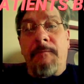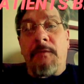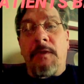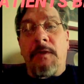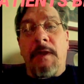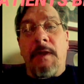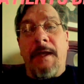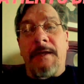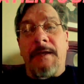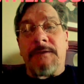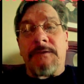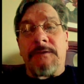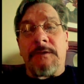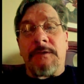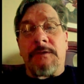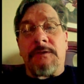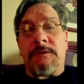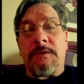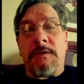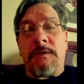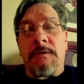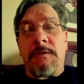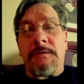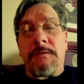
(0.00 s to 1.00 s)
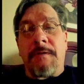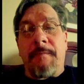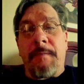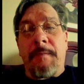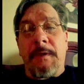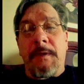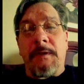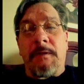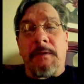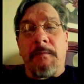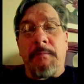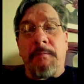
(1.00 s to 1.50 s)
For the last six years, I've
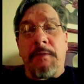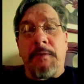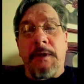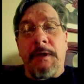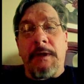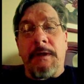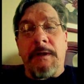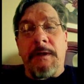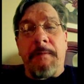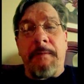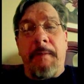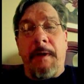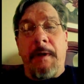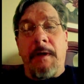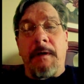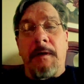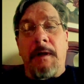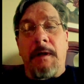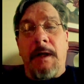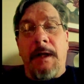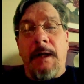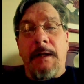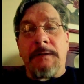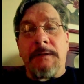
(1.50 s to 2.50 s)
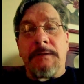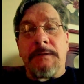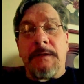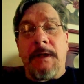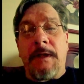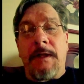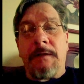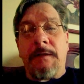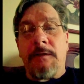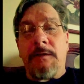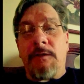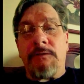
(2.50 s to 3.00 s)
been completely paralyzed
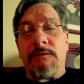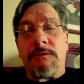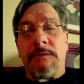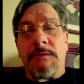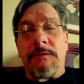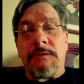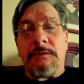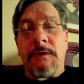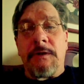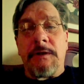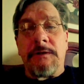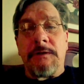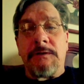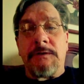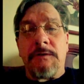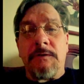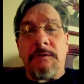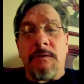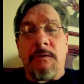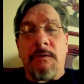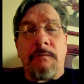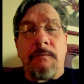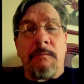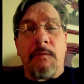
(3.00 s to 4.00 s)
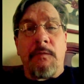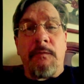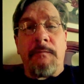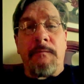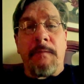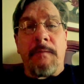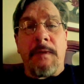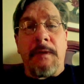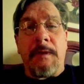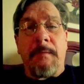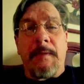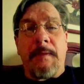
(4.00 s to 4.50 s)
and had no sensation or
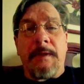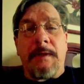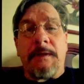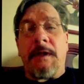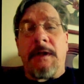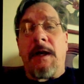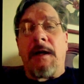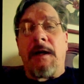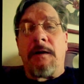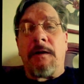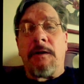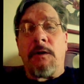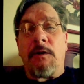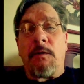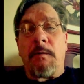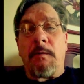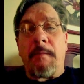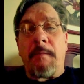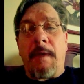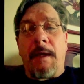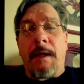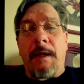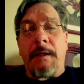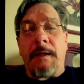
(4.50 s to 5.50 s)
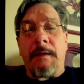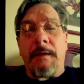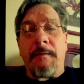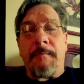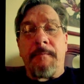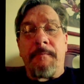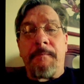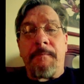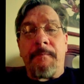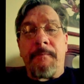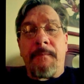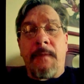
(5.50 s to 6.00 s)
movement in my entire lower body.
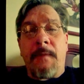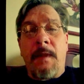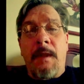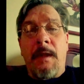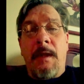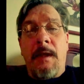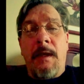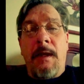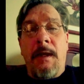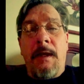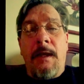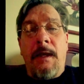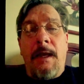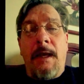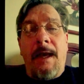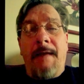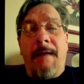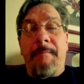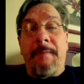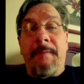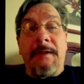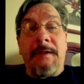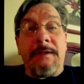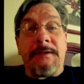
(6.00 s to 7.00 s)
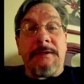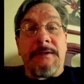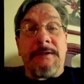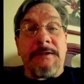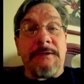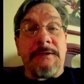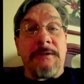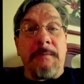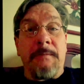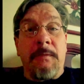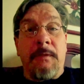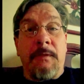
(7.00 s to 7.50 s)
I've been to
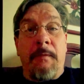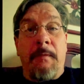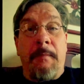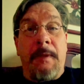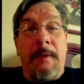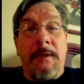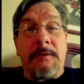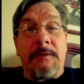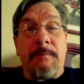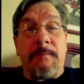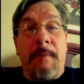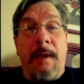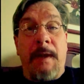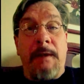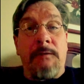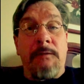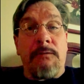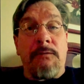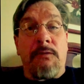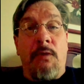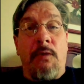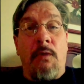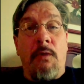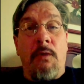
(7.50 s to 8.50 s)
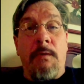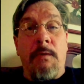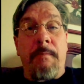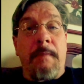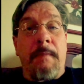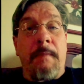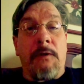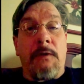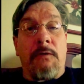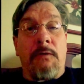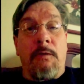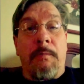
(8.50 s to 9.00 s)
see some of the best spinal cord
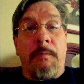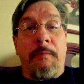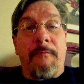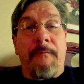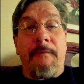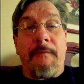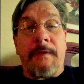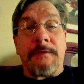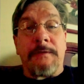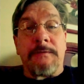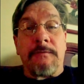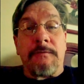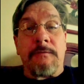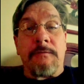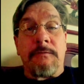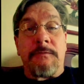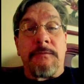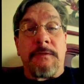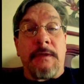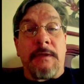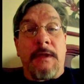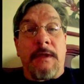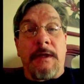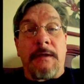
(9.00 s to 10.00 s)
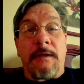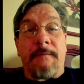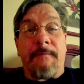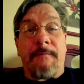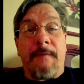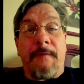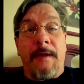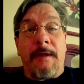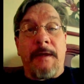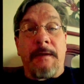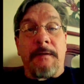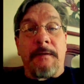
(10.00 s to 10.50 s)
medical professionals that I could
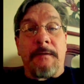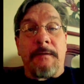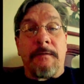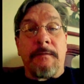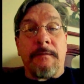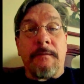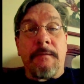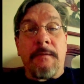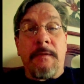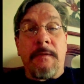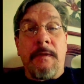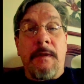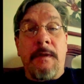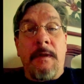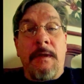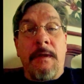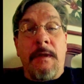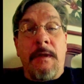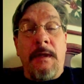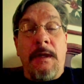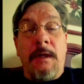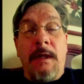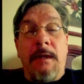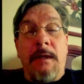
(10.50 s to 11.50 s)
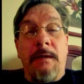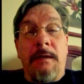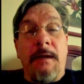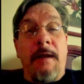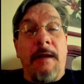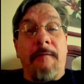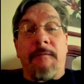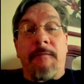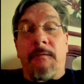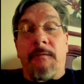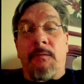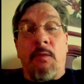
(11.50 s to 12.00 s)
find, and
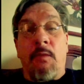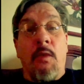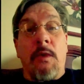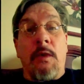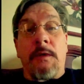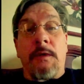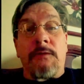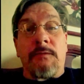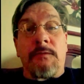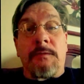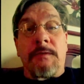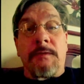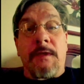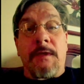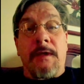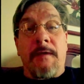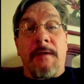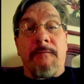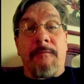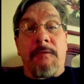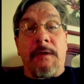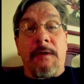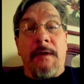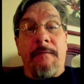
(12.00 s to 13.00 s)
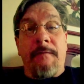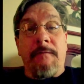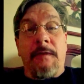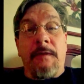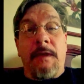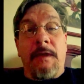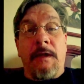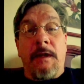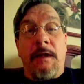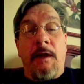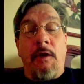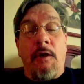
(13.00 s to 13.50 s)
never once was I ever given
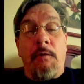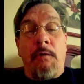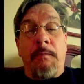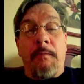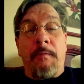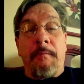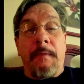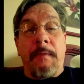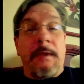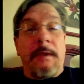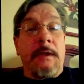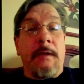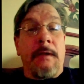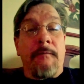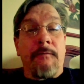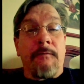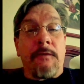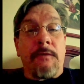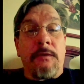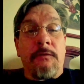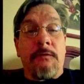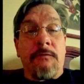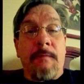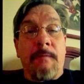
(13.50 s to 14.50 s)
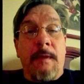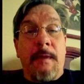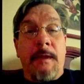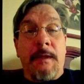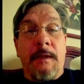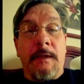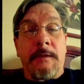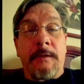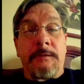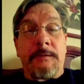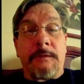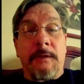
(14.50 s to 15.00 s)
any hope of being able to use my
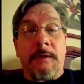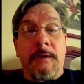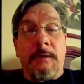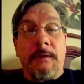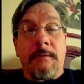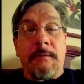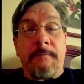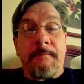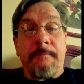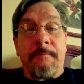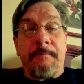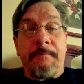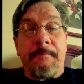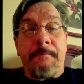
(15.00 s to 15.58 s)
legs again.